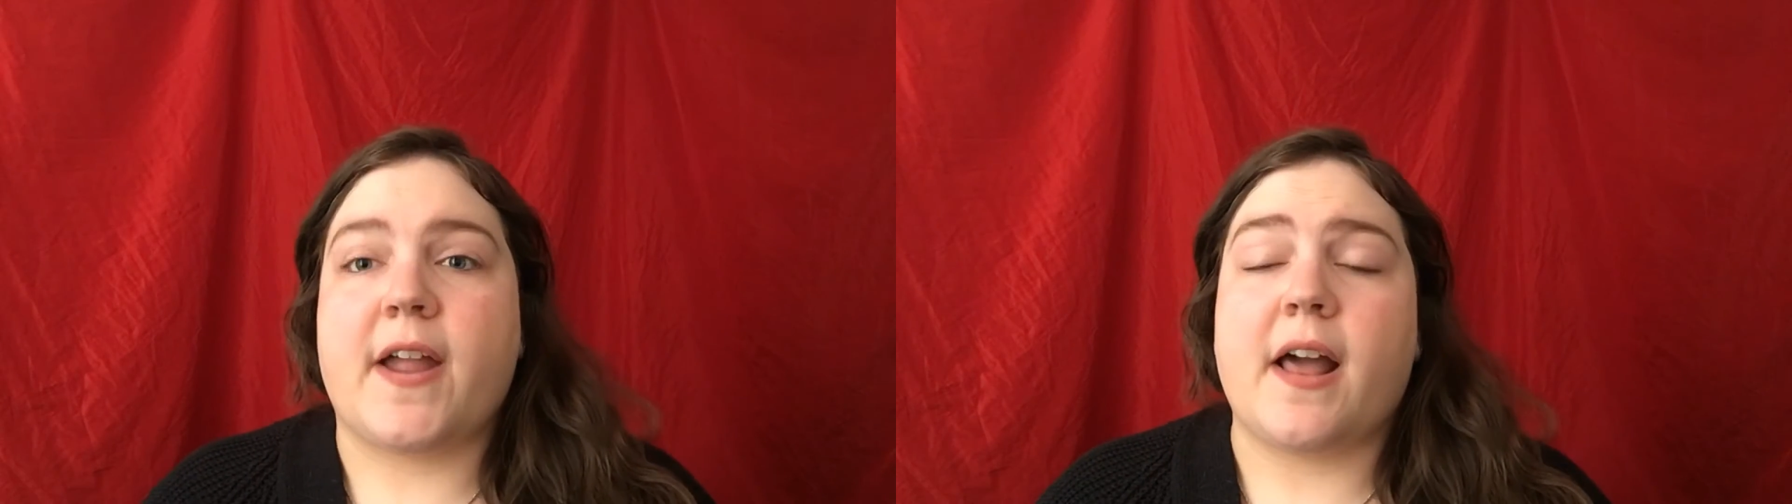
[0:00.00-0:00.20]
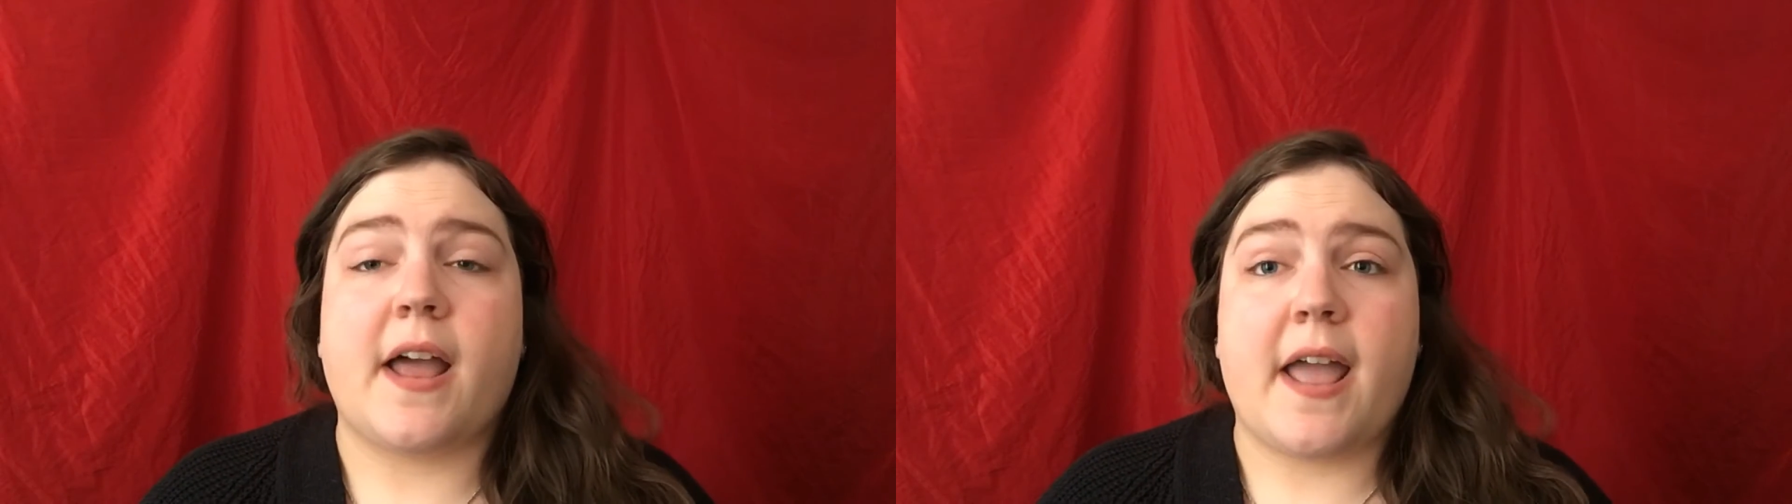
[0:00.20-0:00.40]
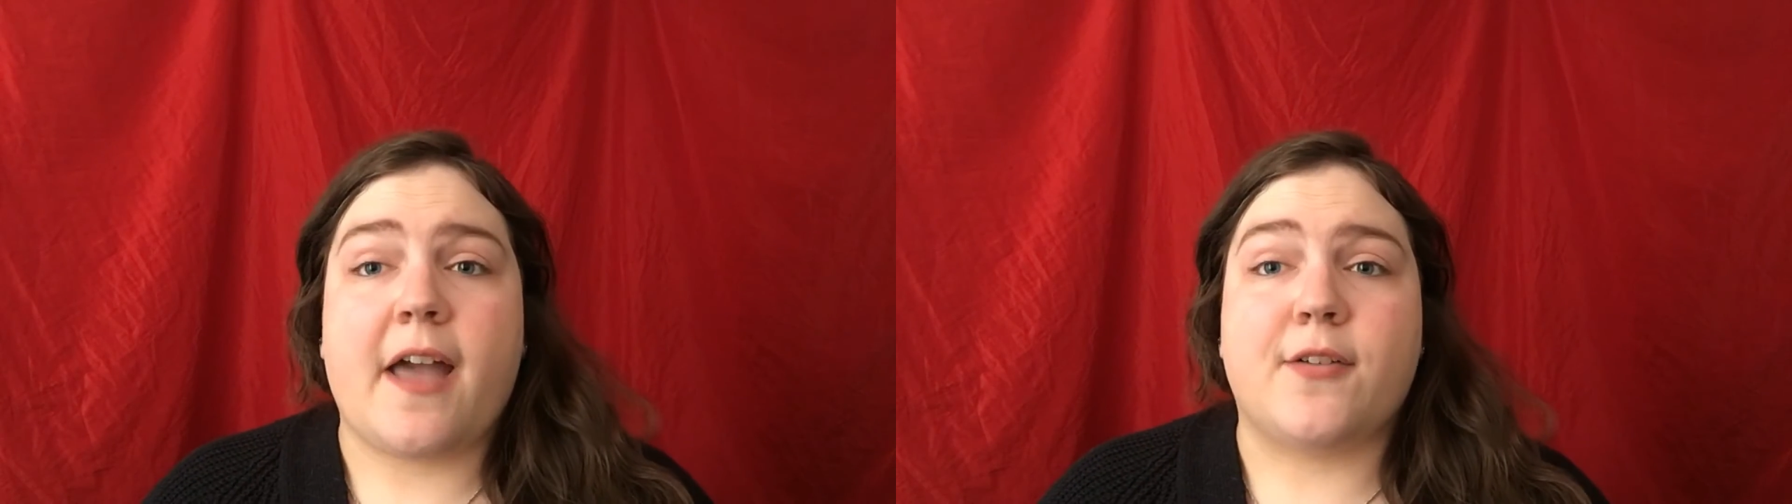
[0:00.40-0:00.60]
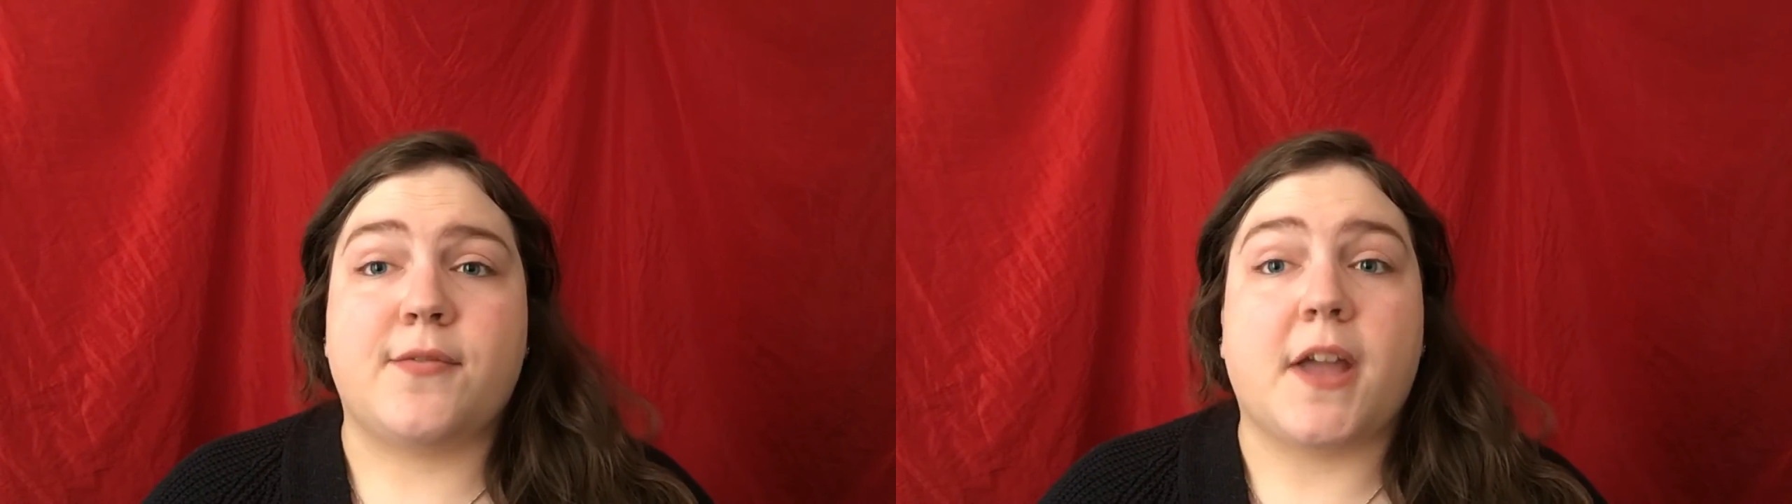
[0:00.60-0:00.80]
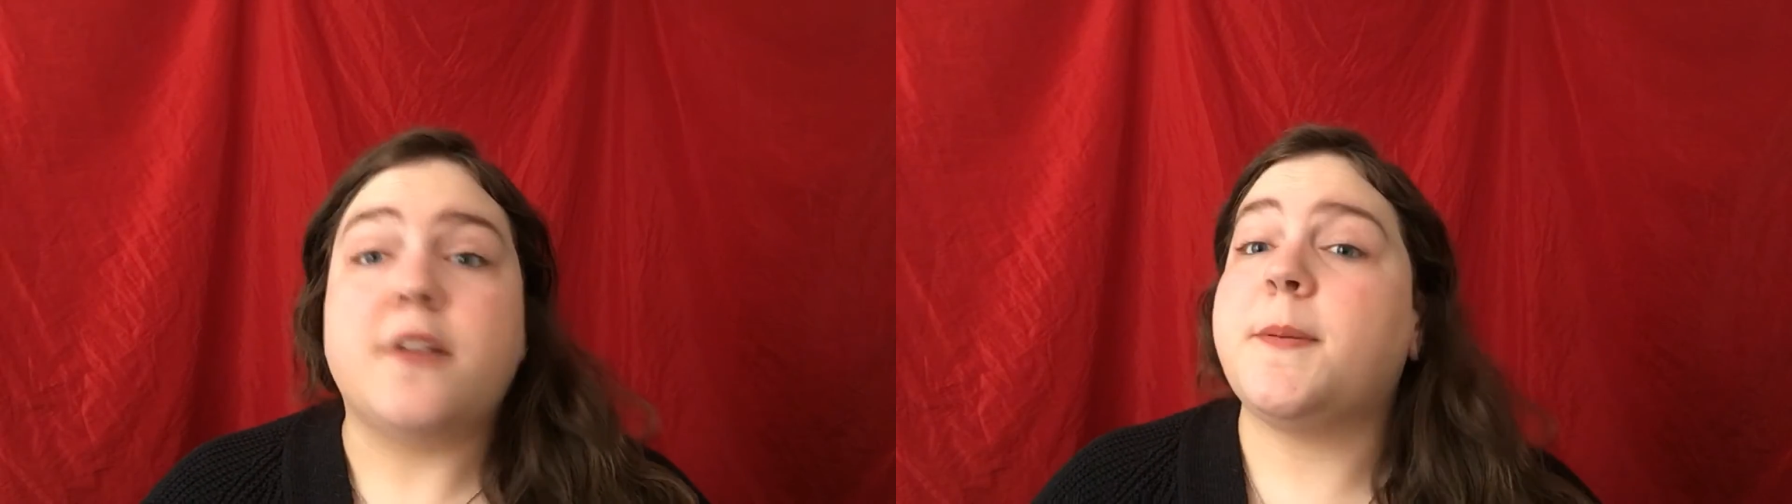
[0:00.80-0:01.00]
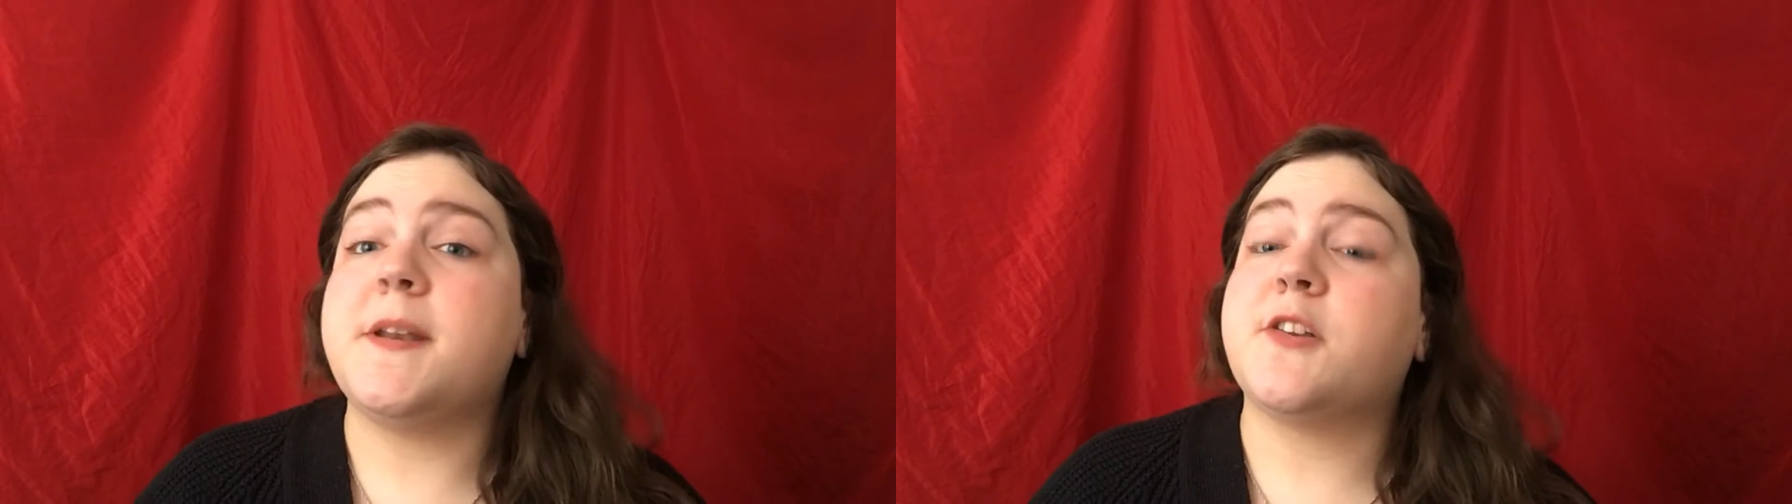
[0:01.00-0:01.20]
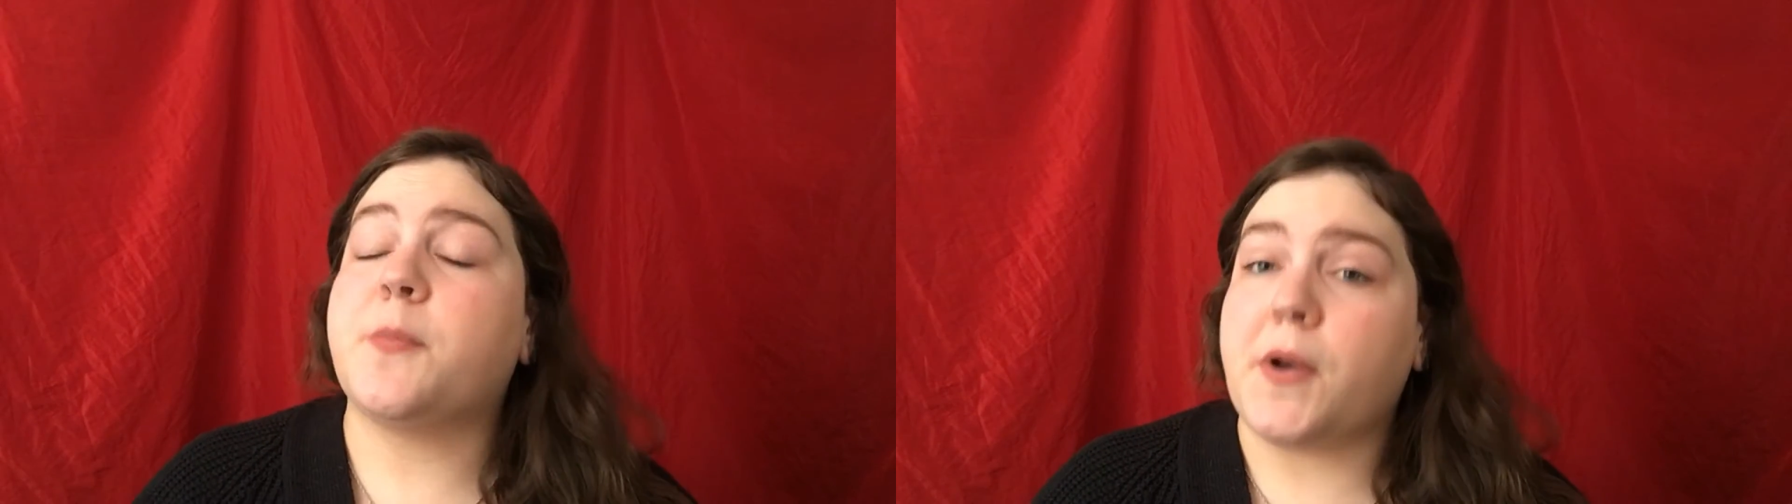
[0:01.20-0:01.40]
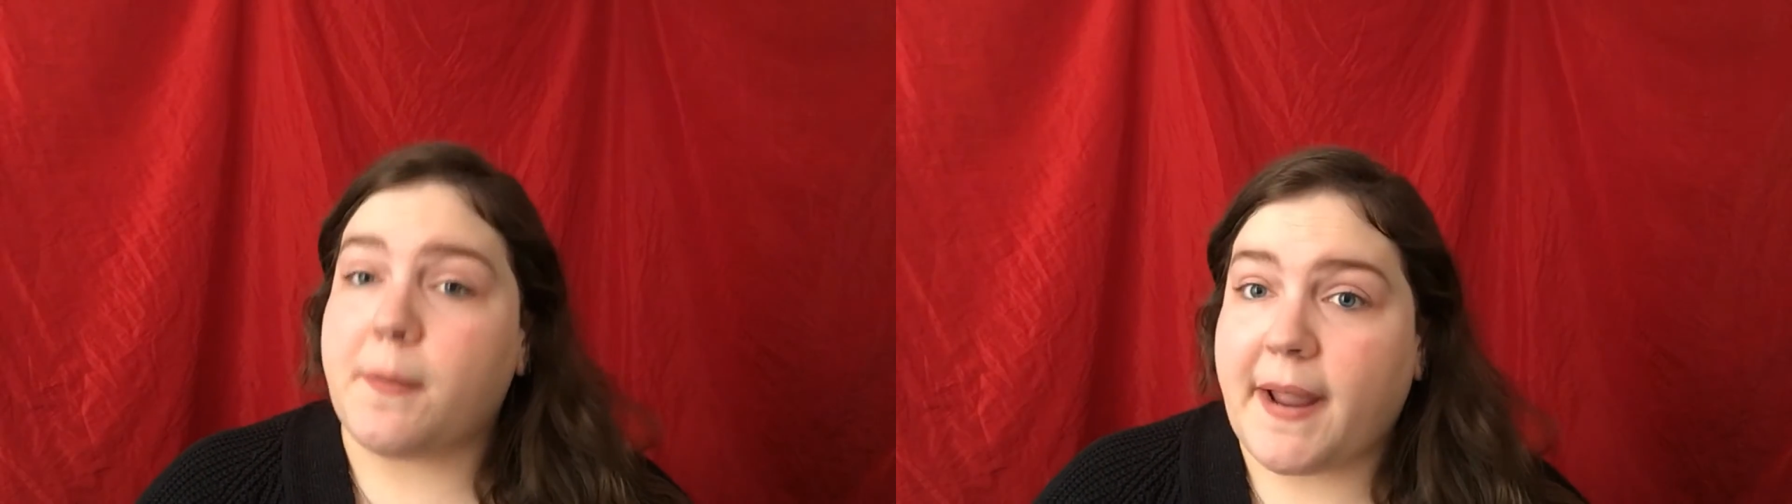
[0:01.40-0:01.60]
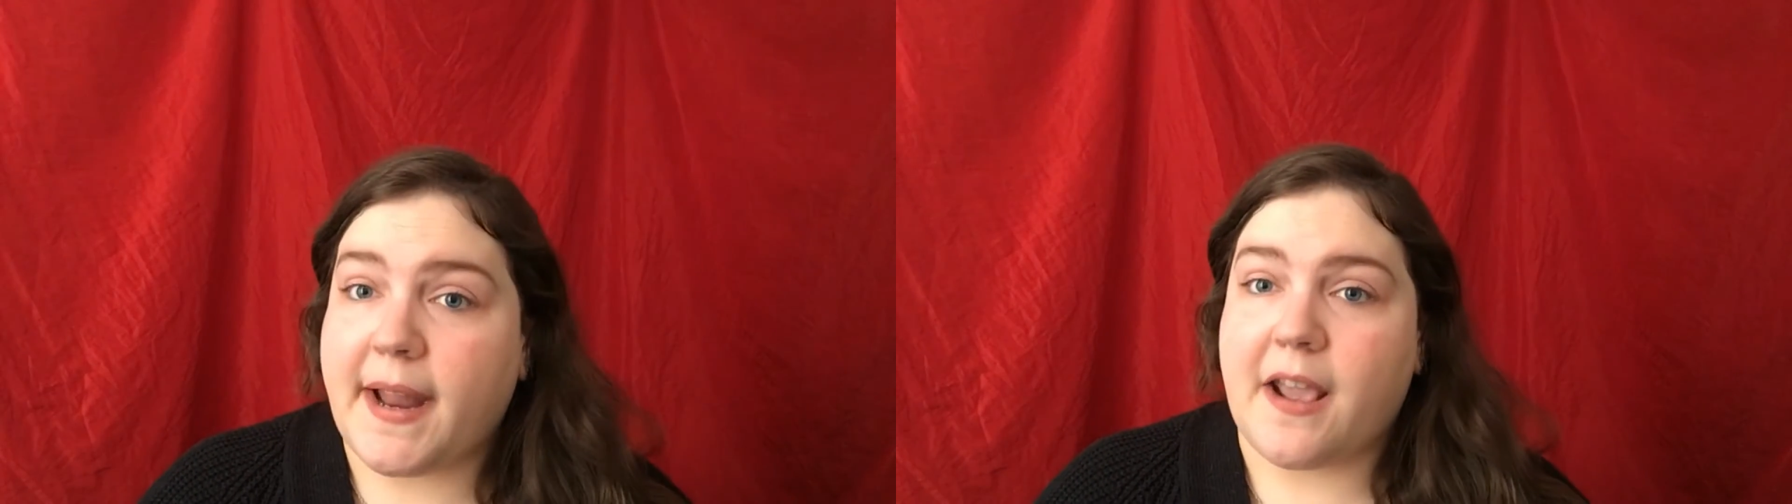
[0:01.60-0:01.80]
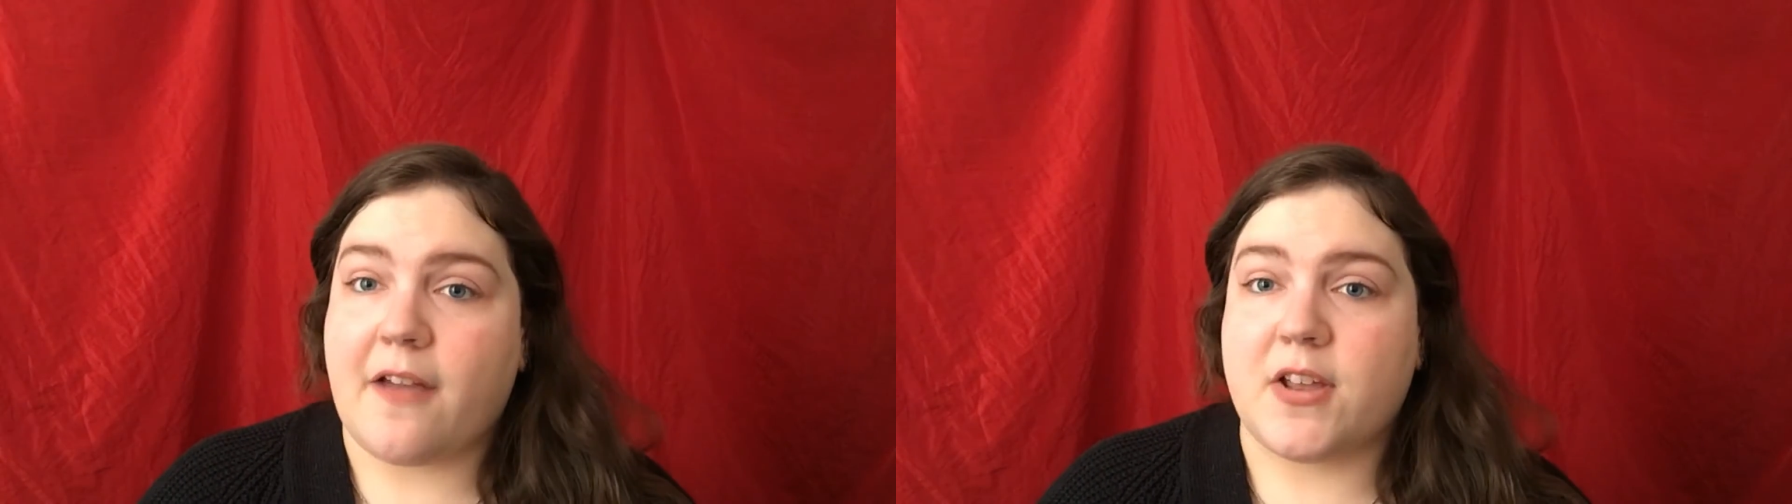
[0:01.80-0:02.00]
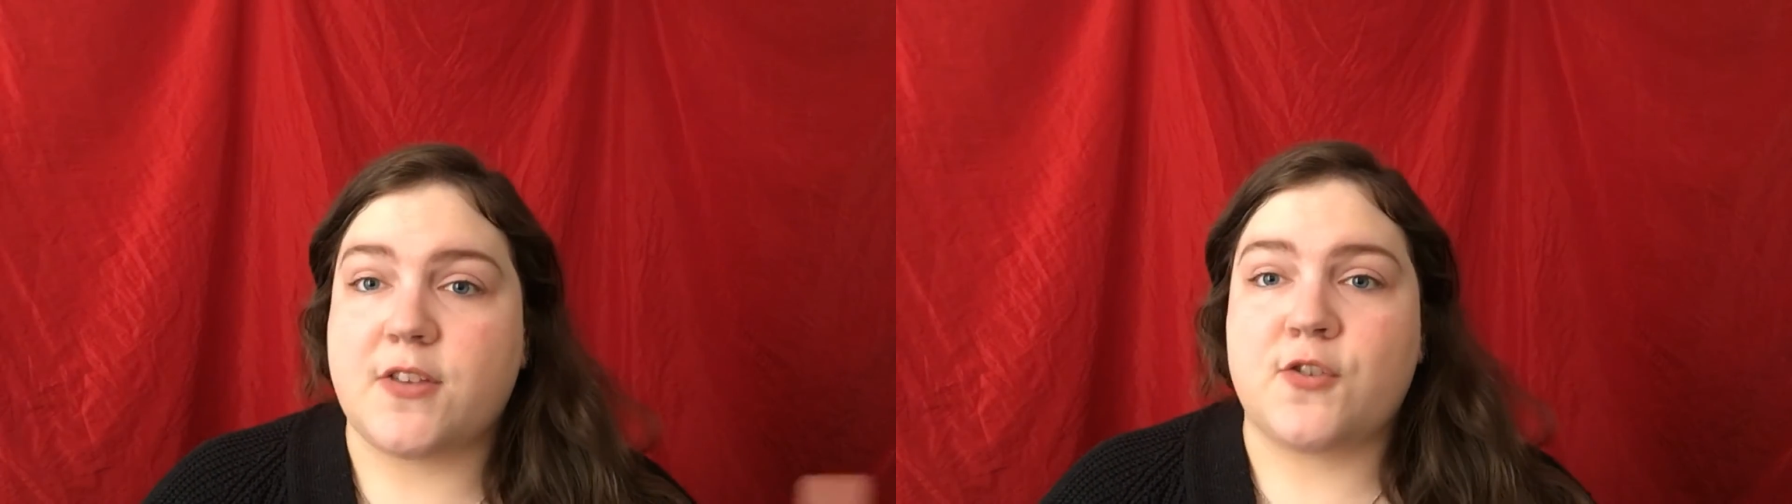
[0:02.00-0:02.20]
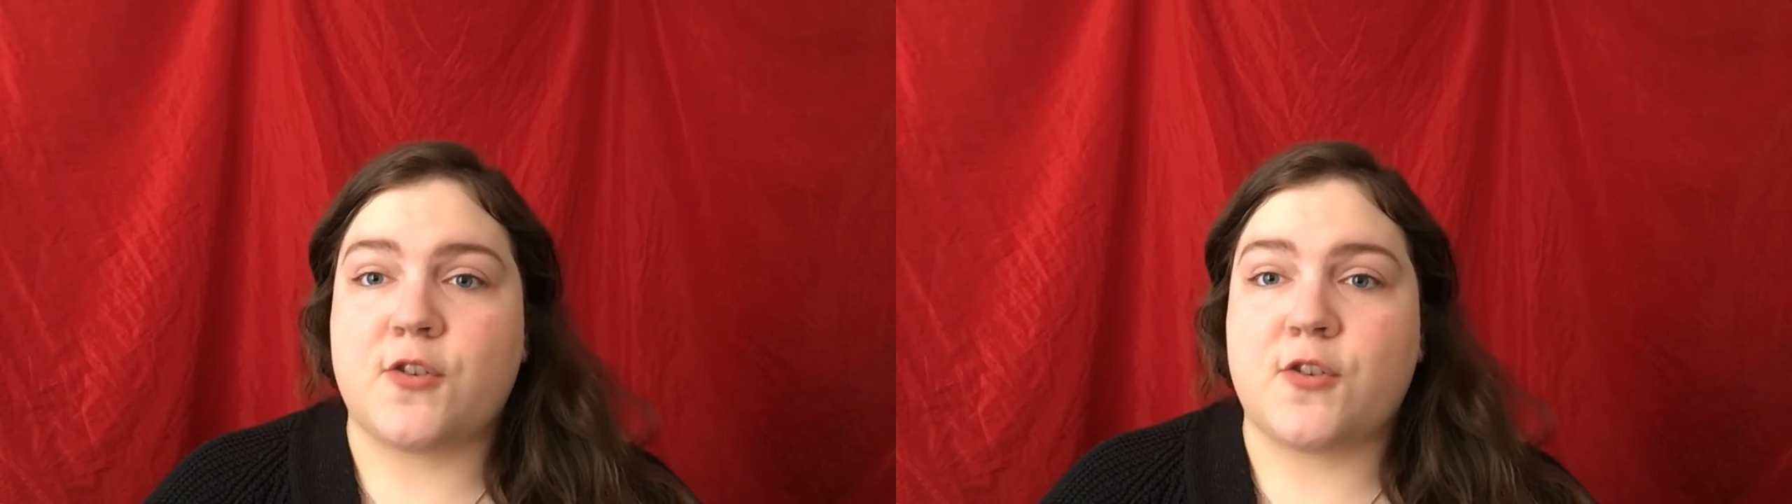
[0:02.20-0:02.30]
and I have yet to be disappointed by any of it.